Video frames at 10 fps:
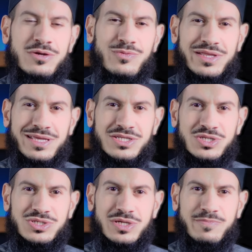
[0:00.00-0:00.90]

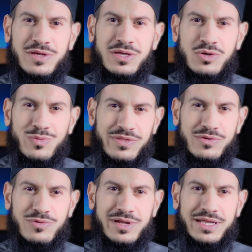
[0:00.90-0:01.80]
relationship with
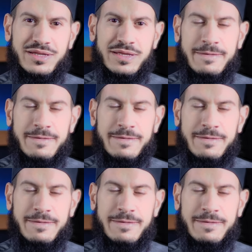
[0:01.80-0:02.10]
the Quran.